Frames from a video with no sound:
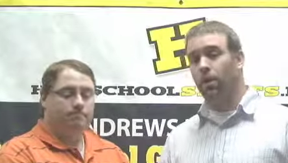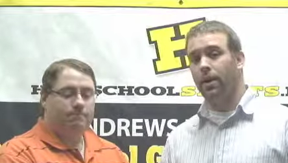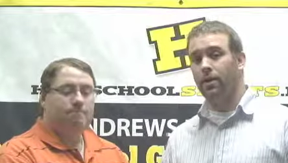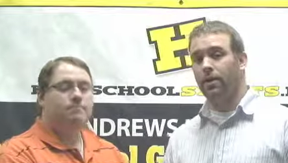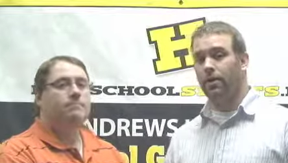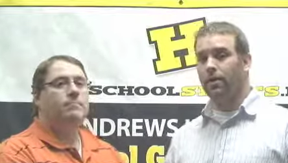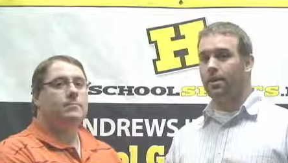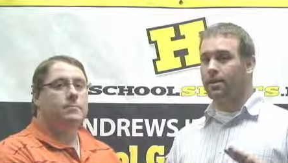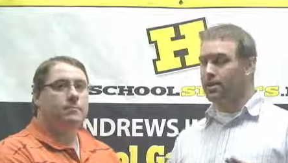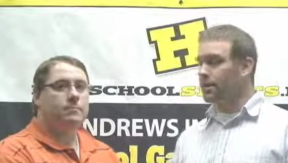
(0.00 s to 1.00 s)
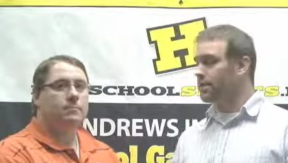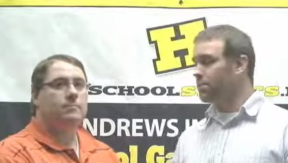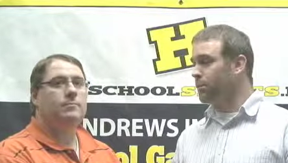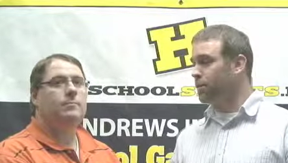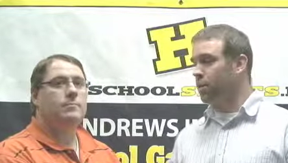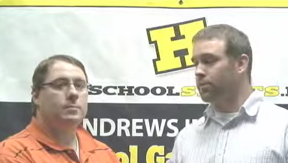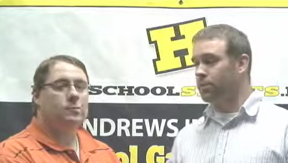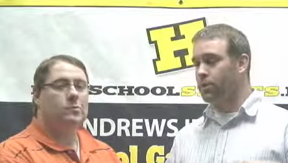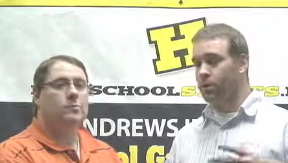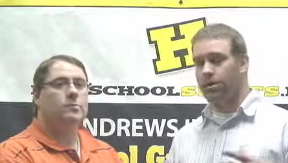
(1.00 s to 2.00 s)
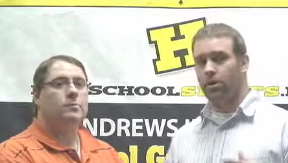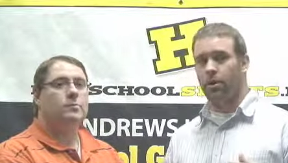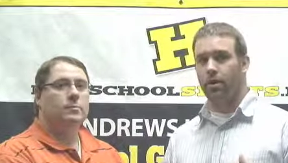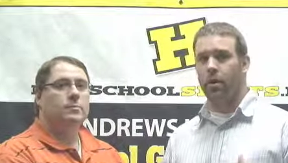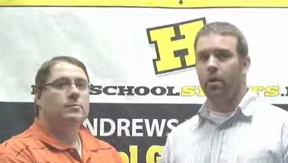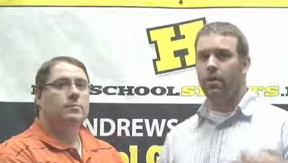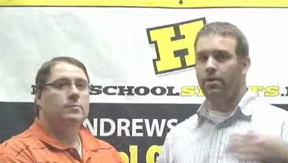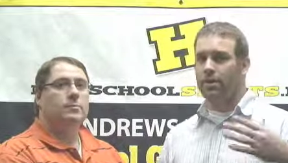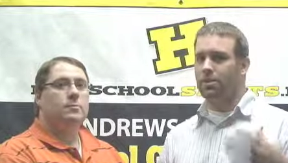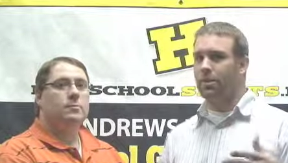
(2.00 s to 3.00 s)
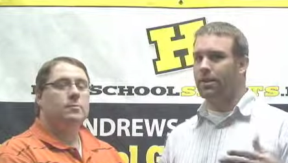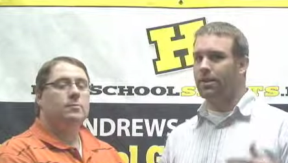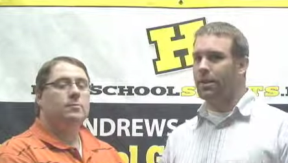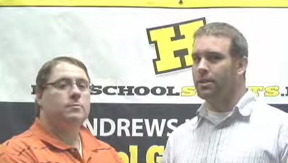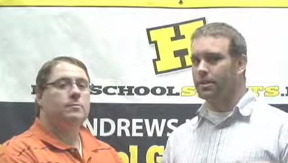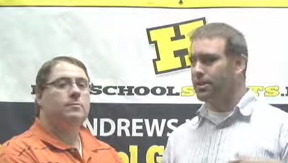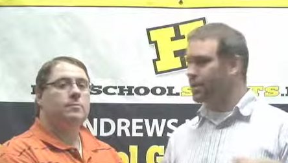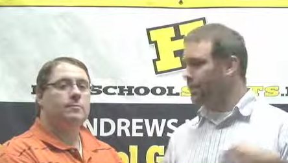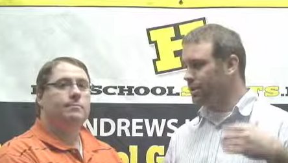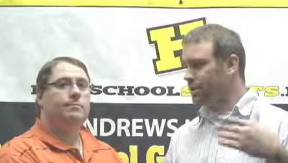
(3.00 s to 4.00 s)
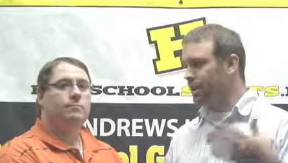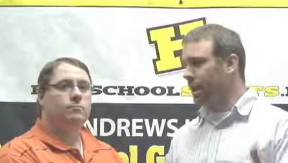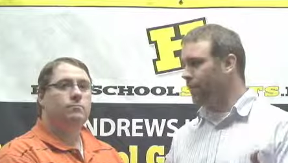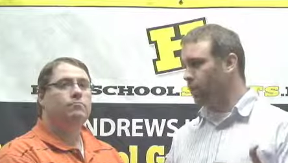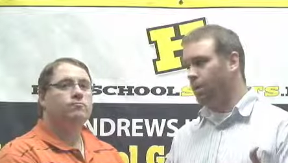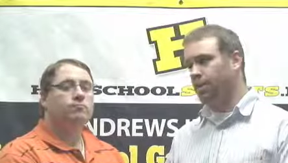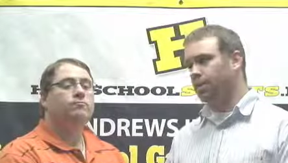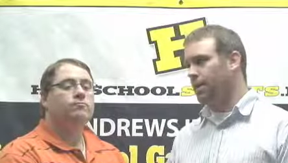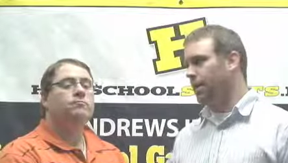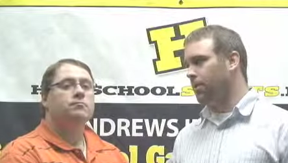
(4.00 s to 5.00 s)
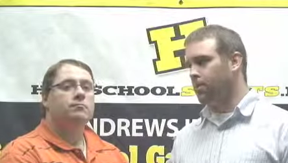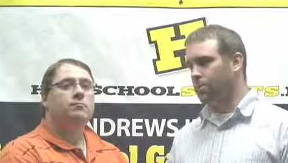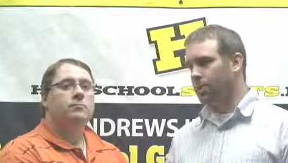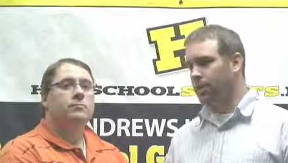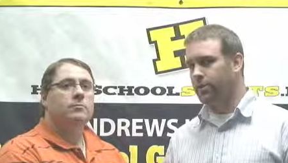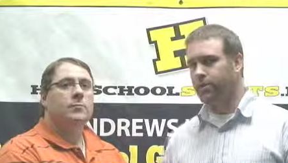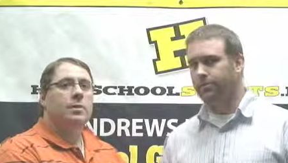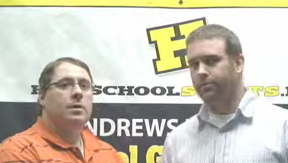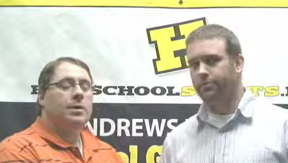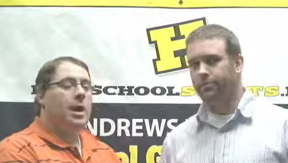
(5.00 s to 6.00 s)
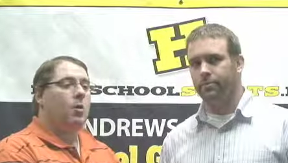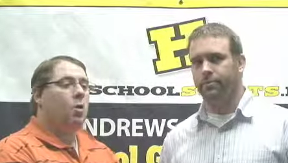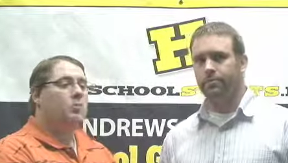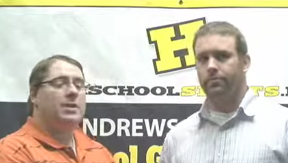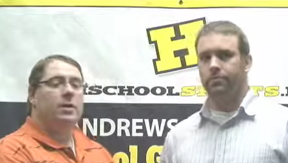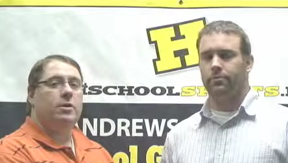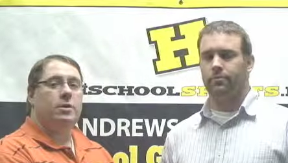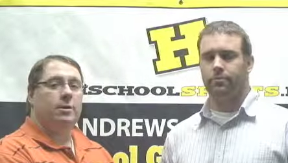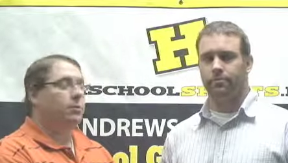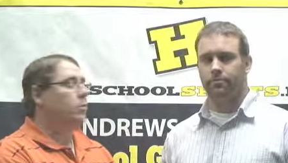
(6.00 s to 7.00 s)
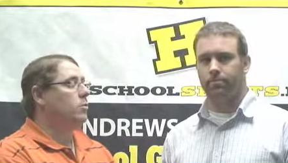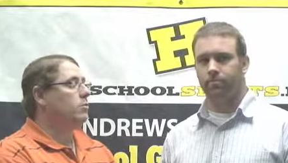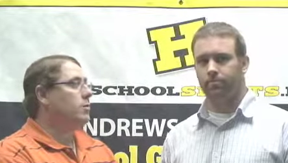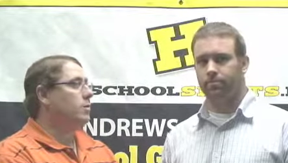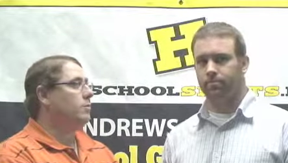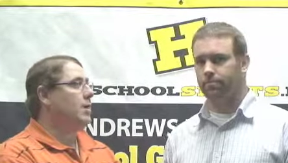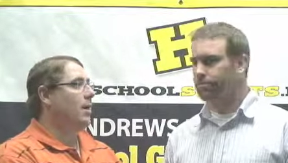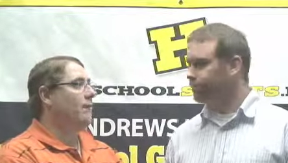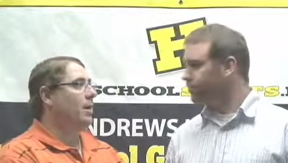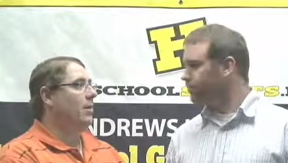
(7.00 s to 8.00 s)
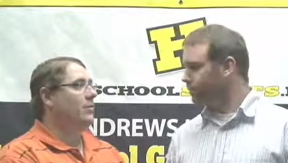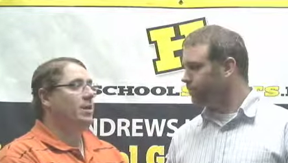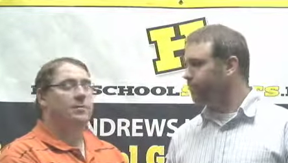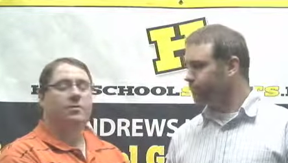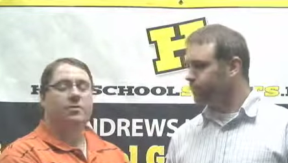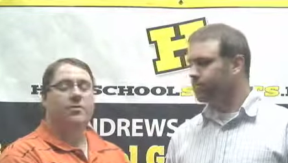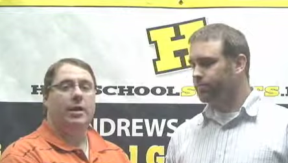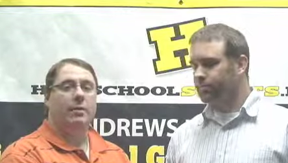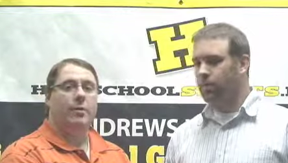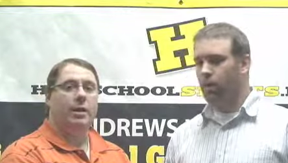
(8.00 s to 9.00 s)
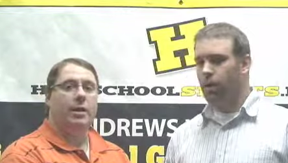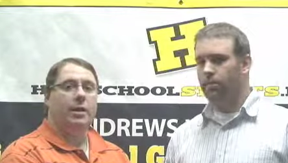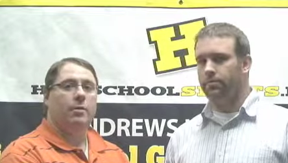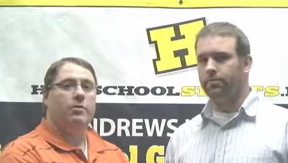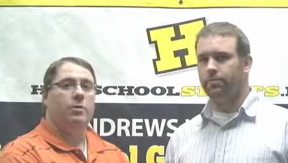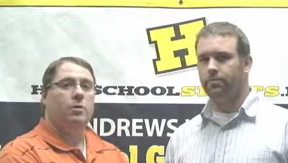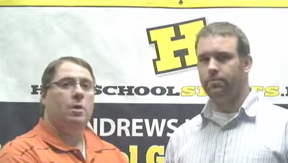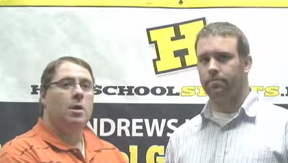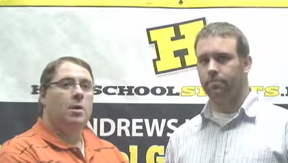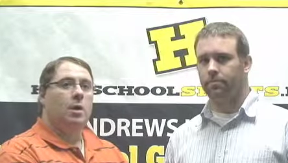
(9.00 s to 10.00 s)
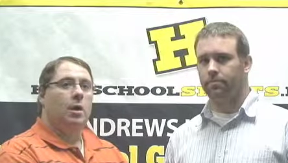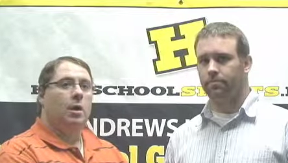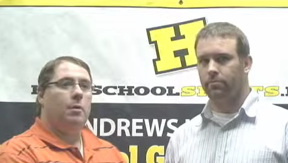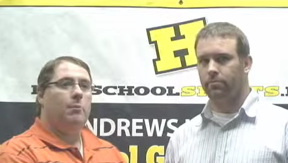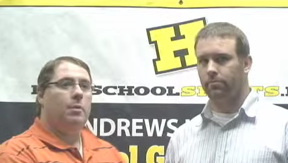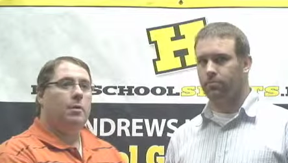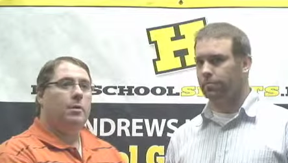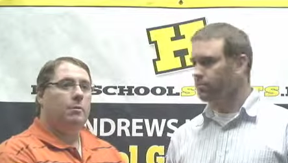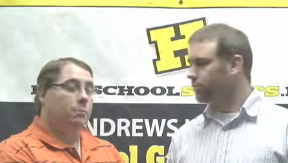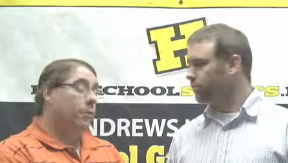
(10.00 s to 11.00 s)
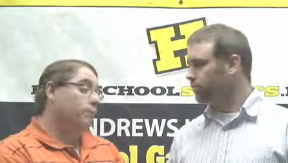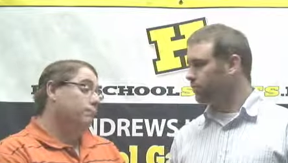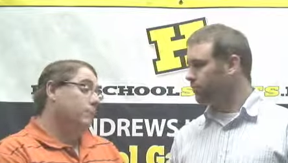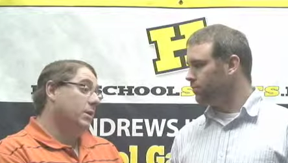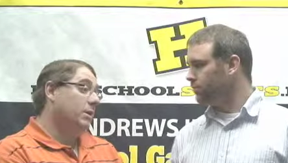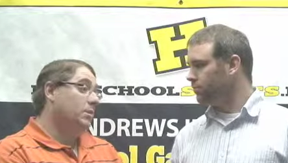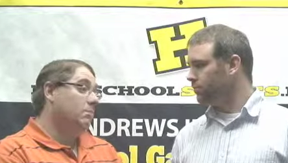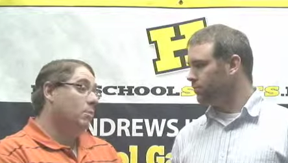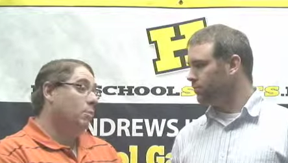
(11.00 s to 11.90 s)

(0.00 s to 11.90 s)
Speaker 1: win. Gets Ken Smith off to a good start. This week they just they just didn't have the horses to hang with Holmes County.
Speaker 2: Yeah, Holmes County is like one of those you know top five teams in the state right, right. now. So, uh, but but it gives them a